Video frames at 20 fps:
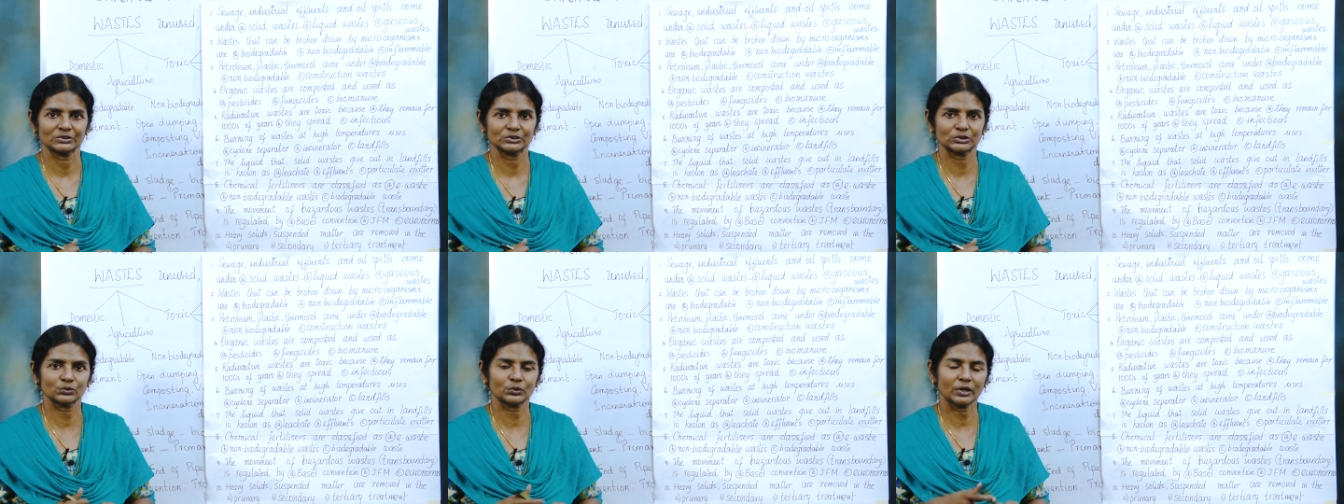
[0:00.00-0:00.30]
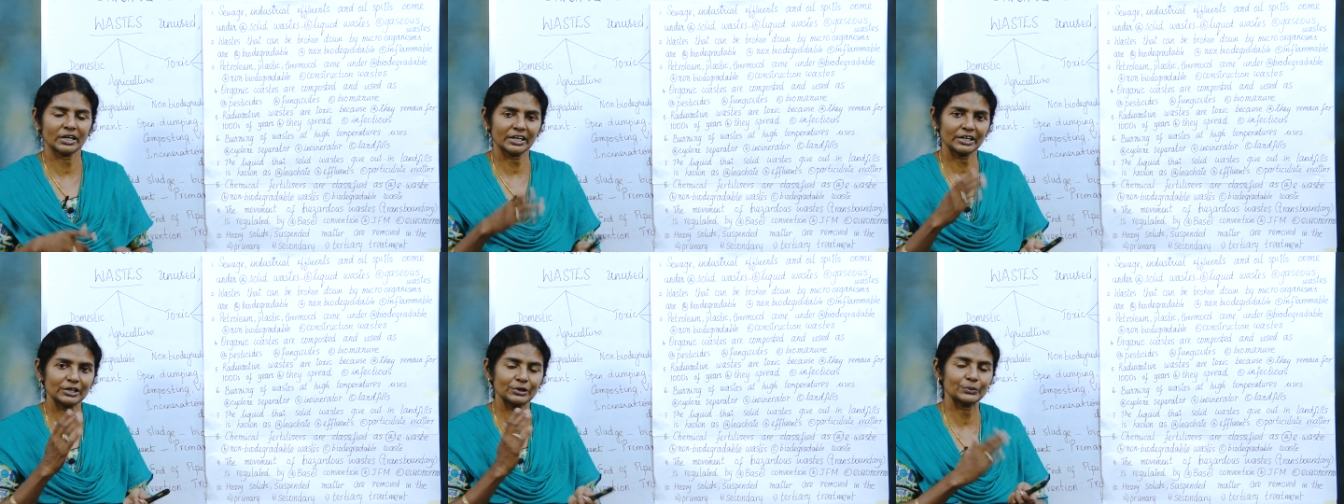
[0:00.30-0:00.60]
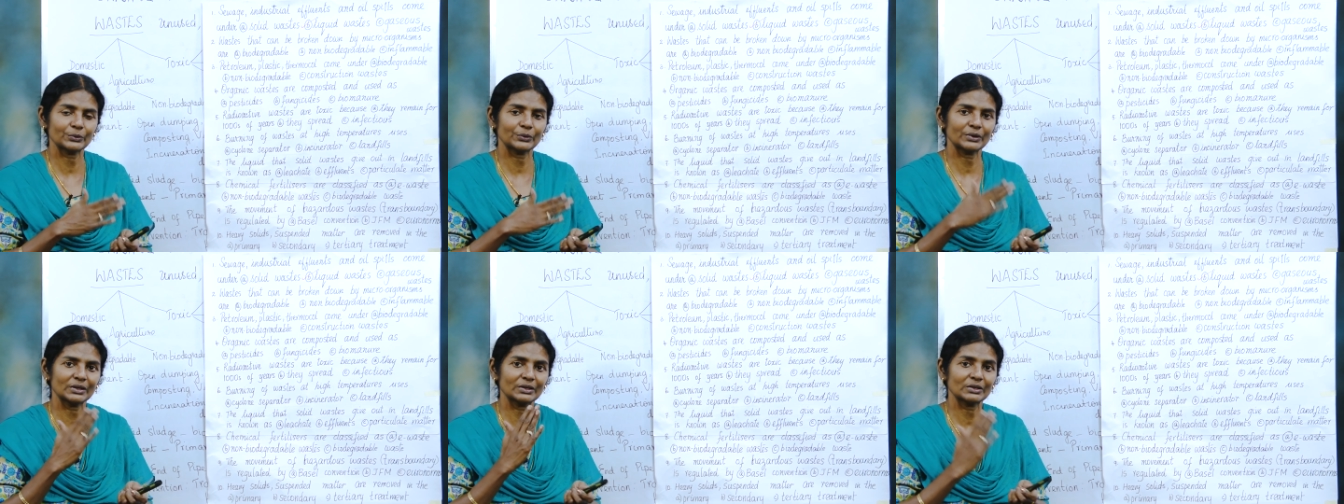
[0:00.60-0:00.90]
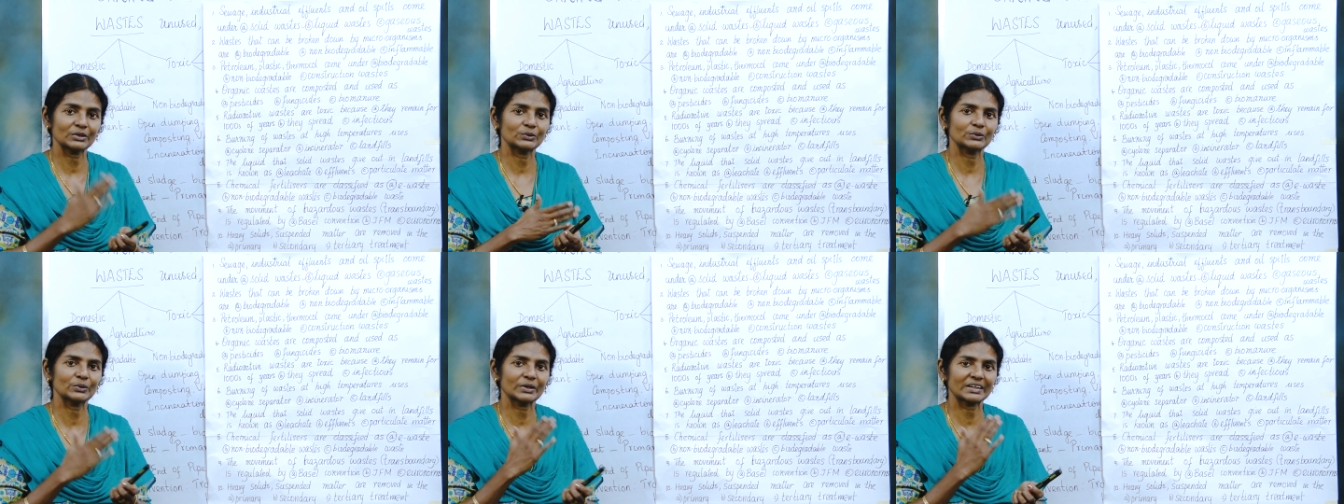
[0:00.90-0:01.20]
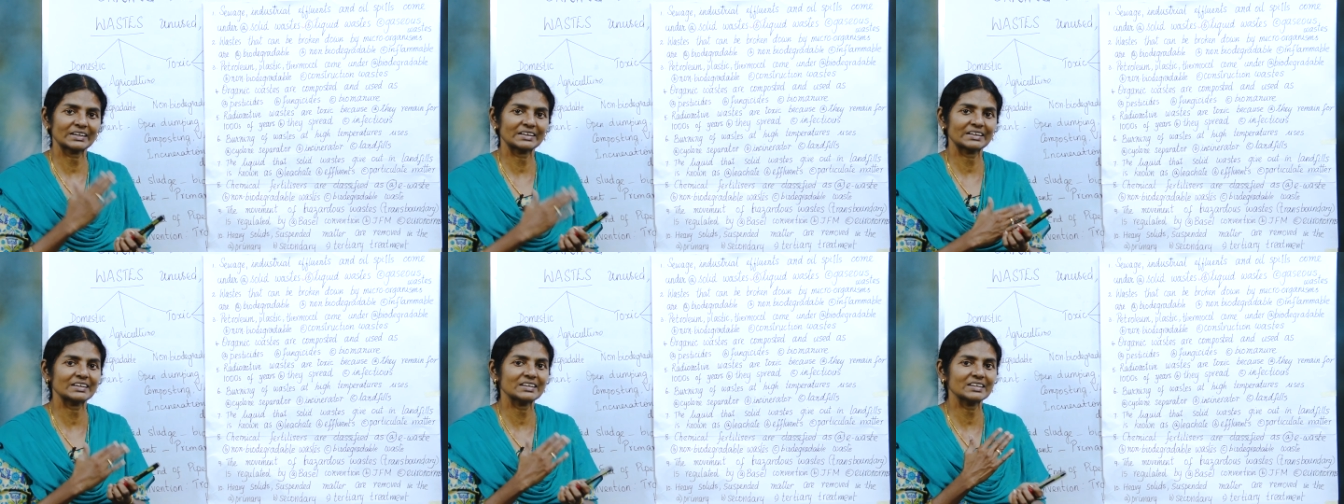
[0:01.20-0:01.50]
So what are you doing? You
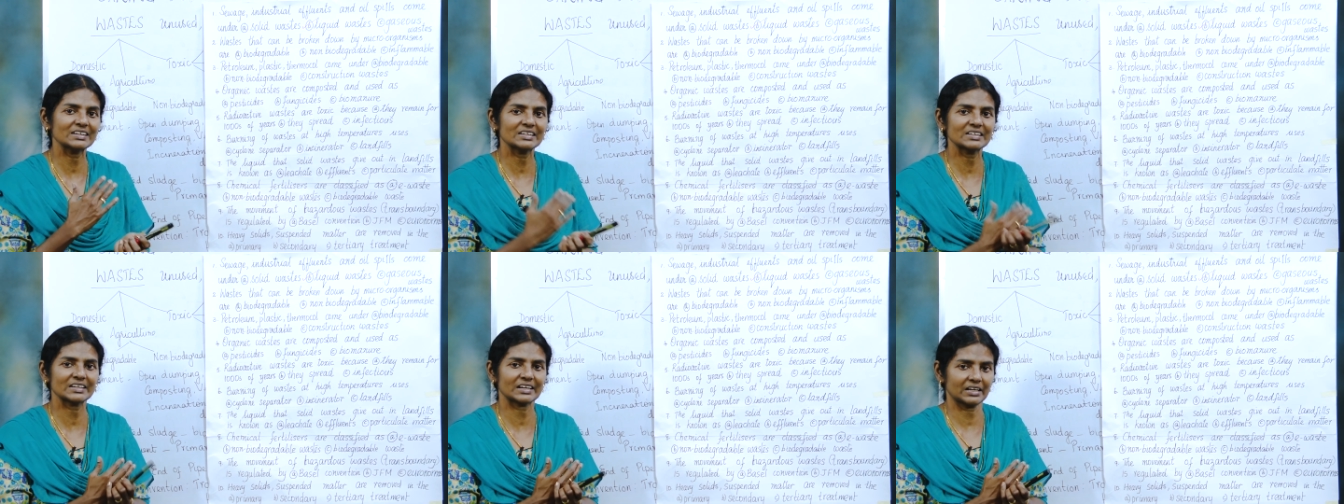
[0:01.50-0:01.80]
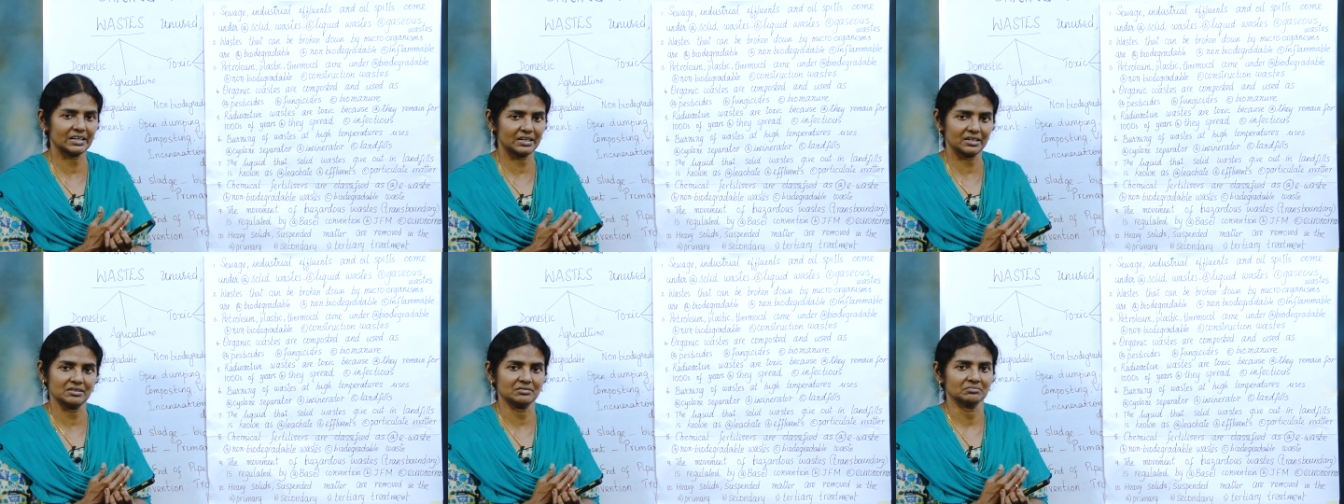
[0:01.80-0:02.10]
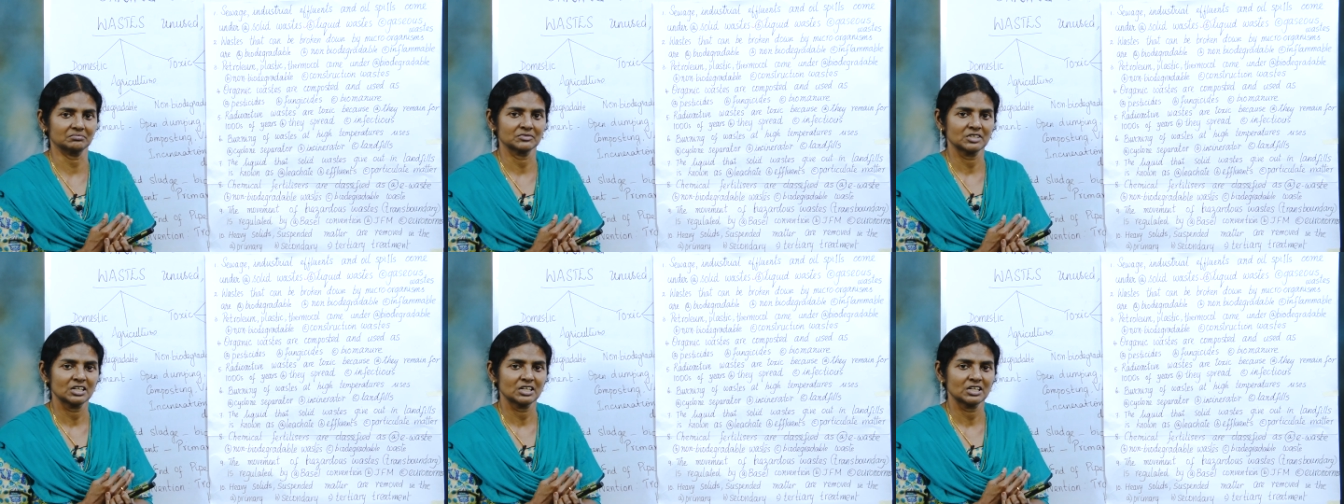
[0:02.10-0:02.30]
are degrading.